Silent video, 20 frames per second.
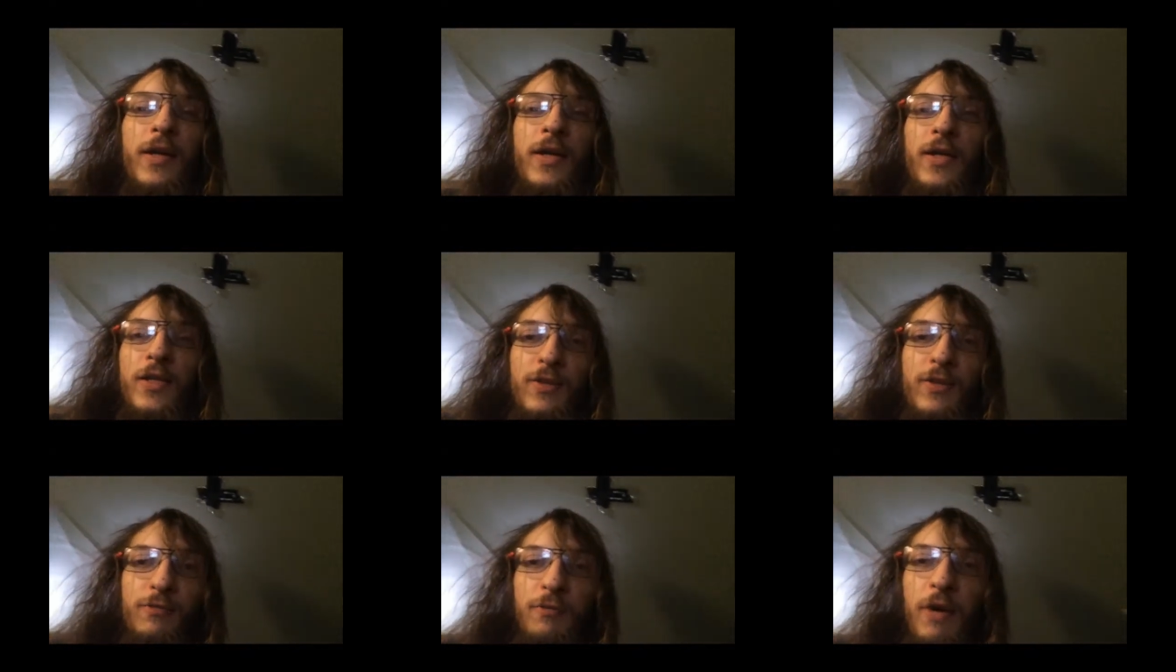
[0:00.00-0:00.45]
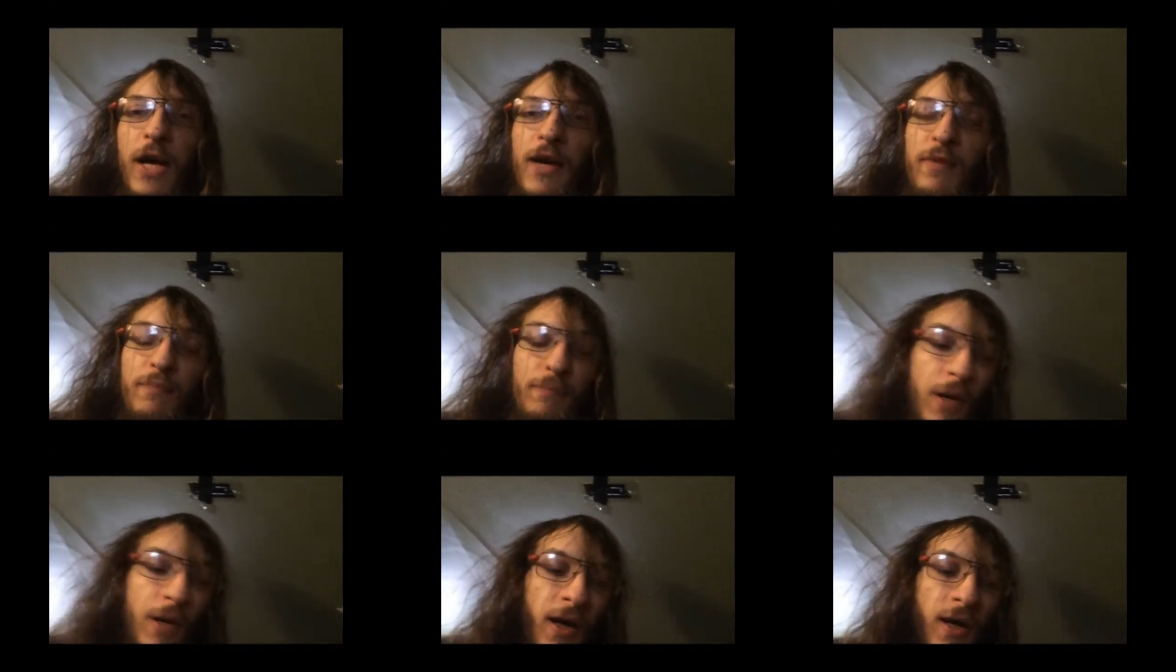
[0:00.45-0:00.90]
each
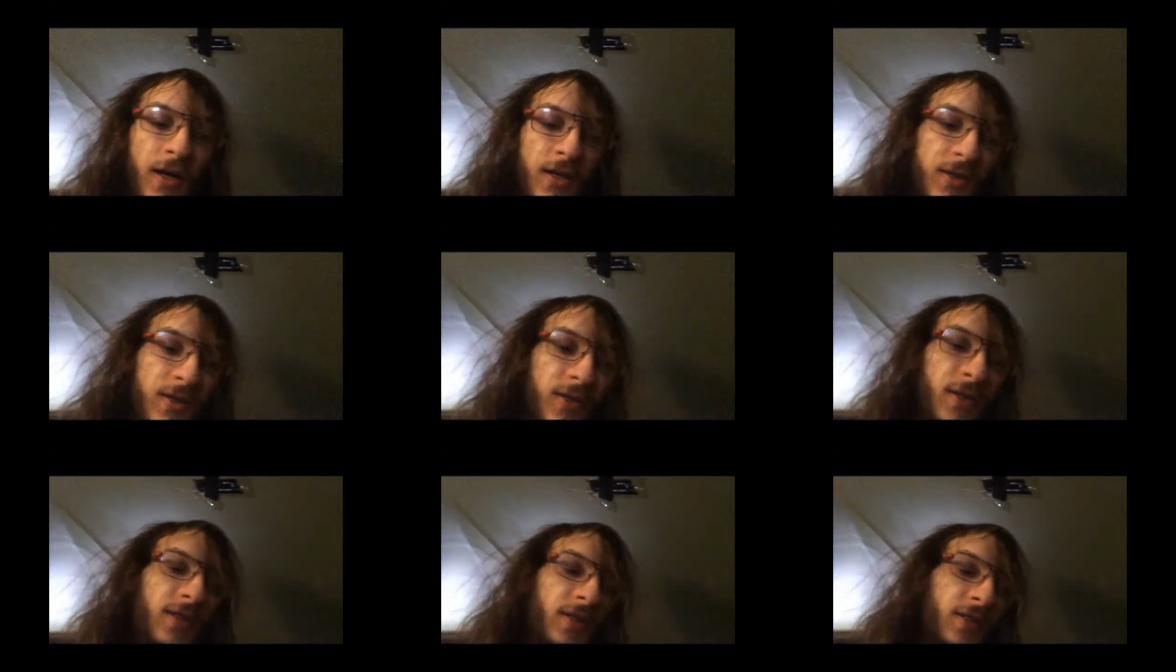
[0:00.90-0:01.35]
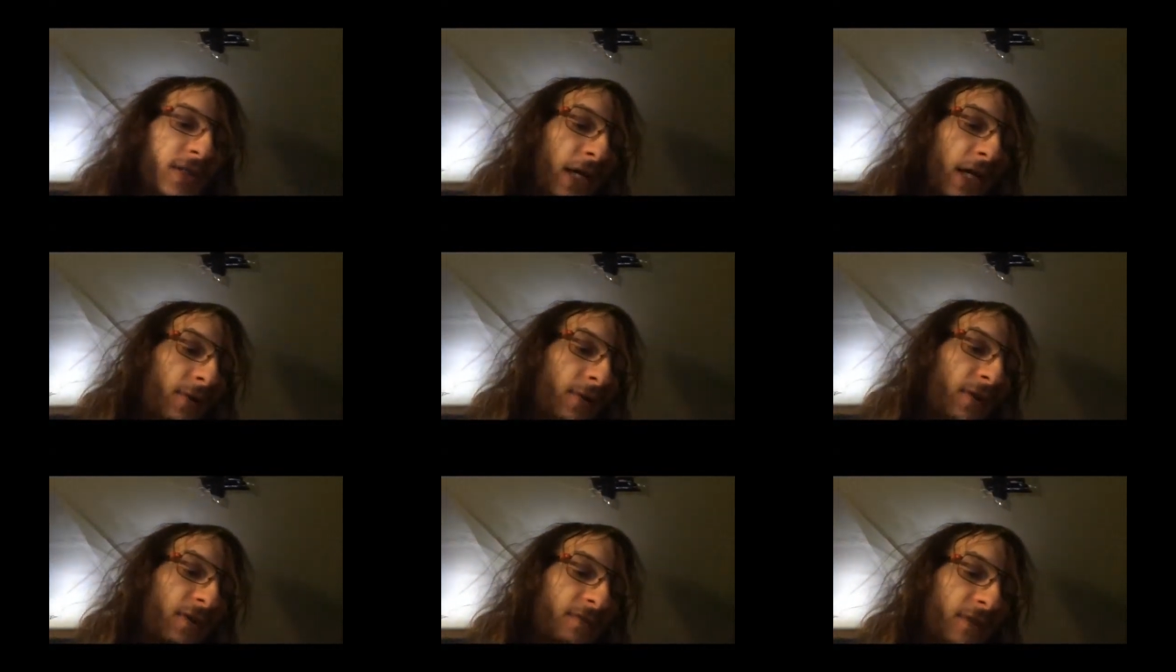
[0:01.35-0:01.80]
five bosses,
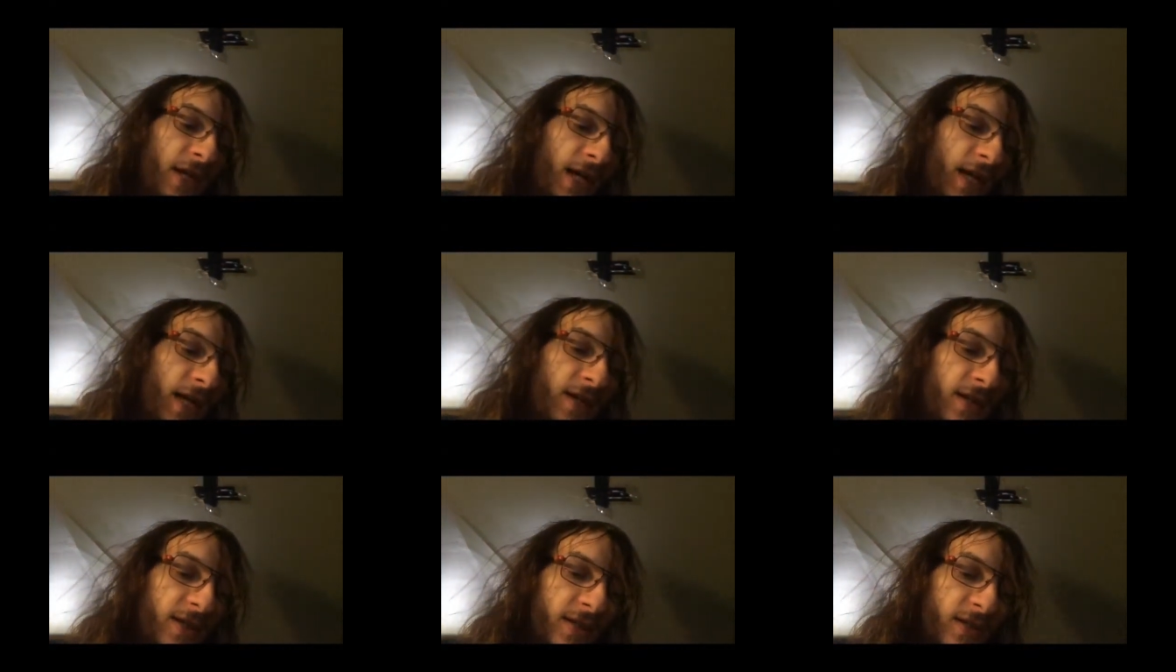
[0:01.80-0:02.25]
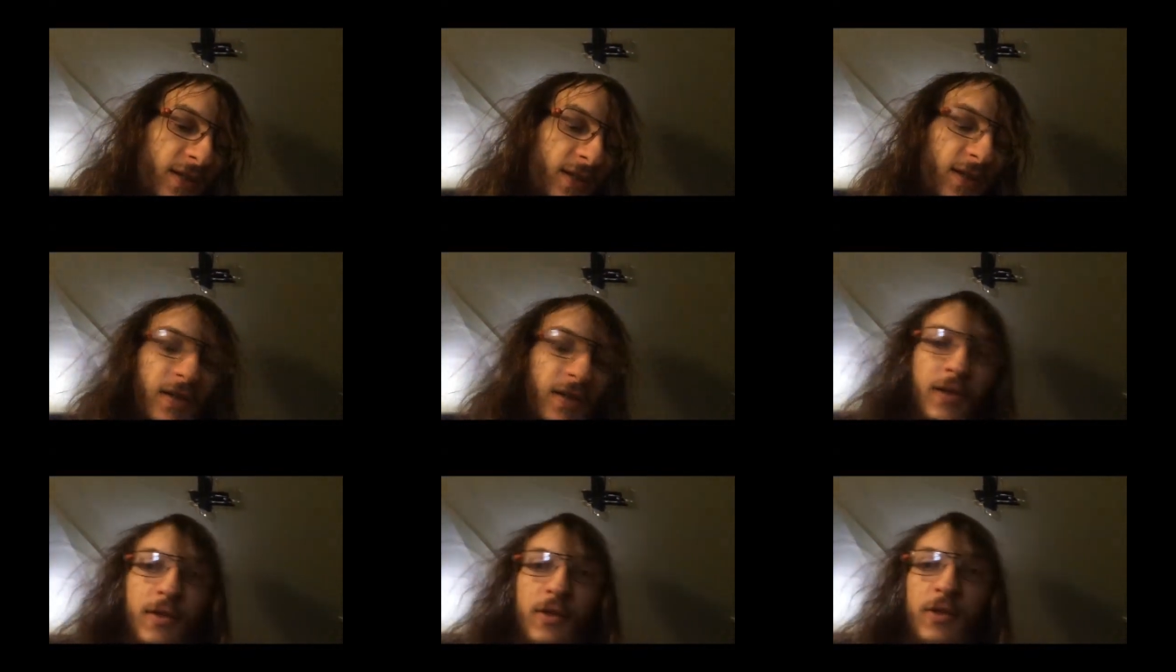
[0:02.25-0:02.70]
I would have added
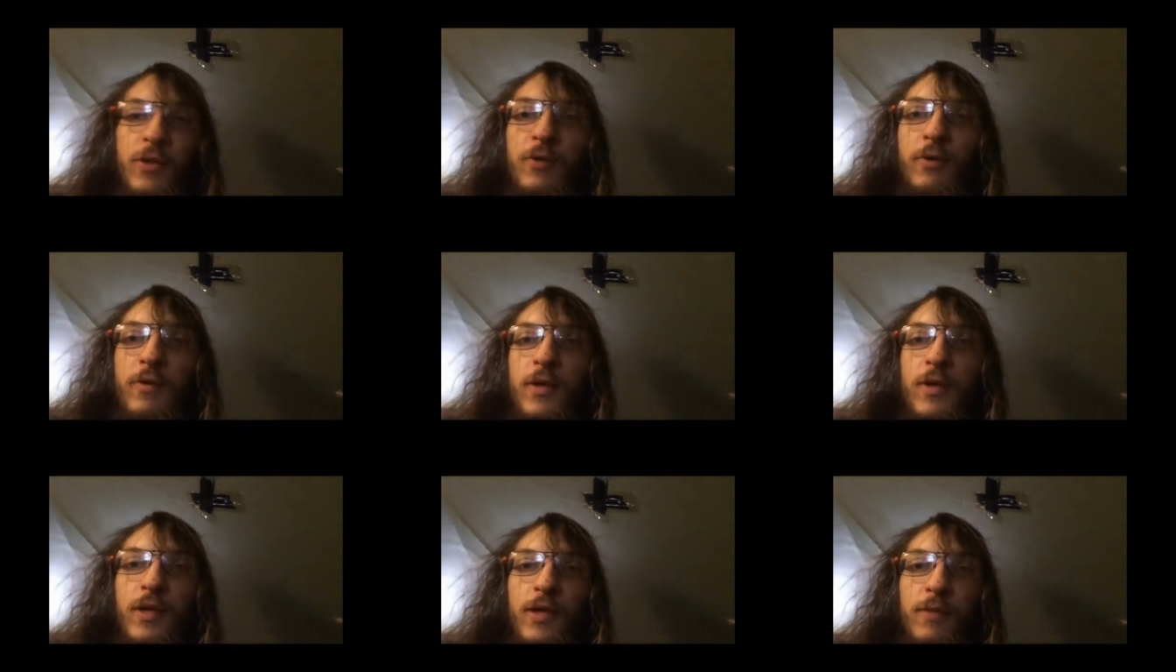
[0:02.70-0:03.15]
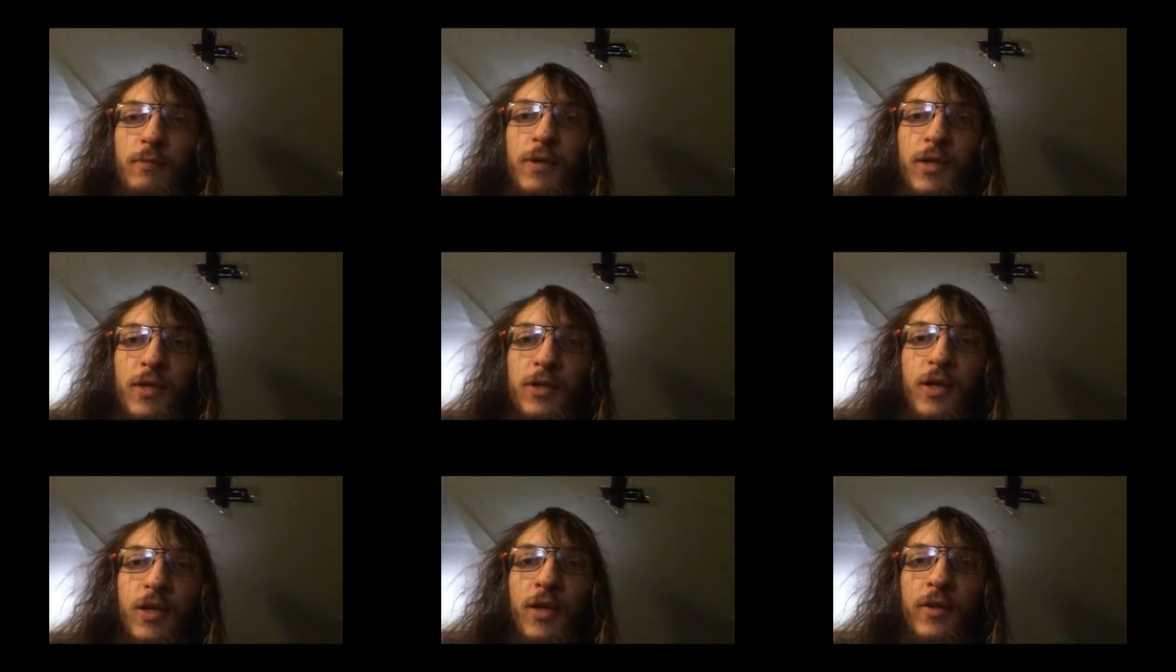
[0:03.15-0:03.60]
a new
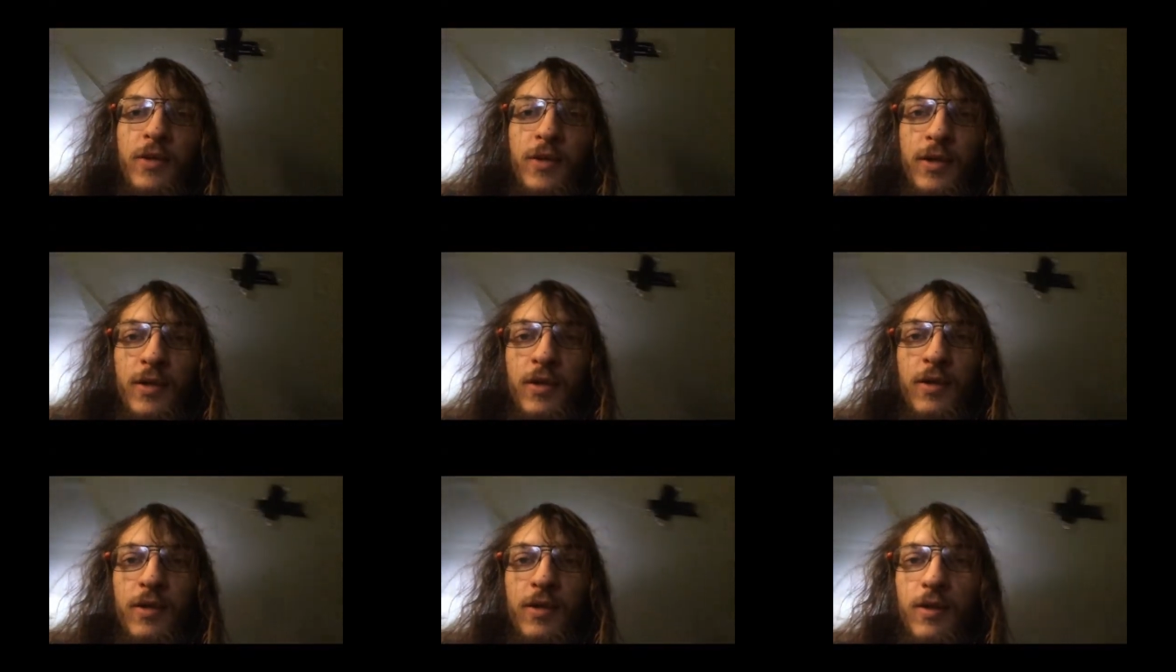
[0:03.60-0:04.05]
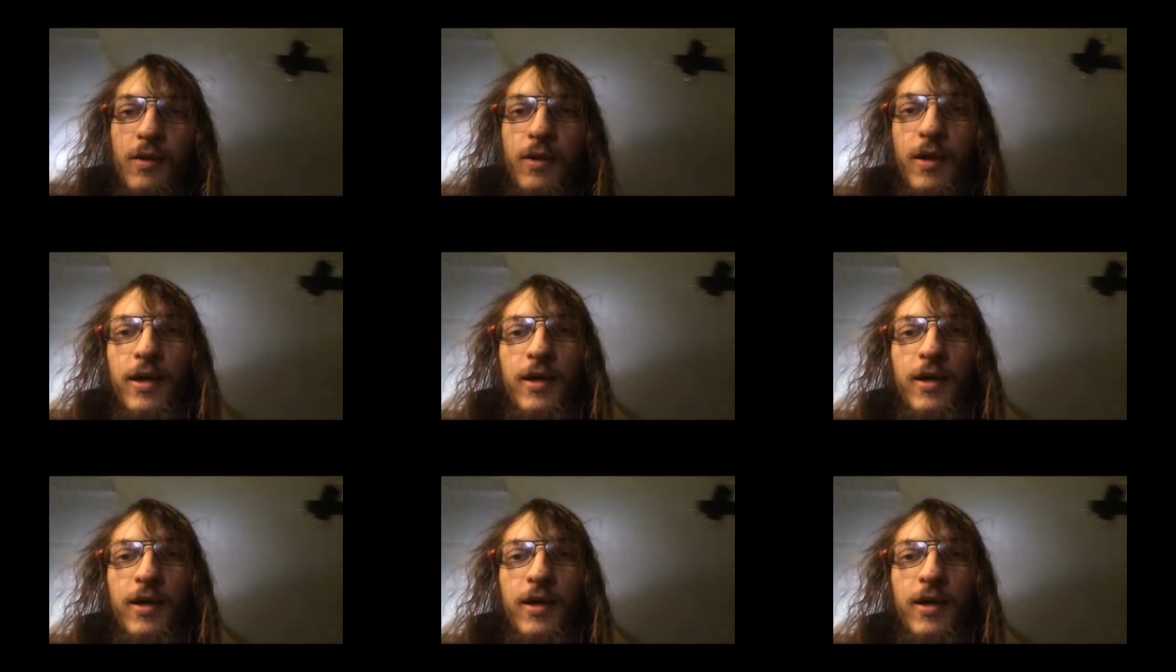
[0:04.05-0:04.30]
image on there.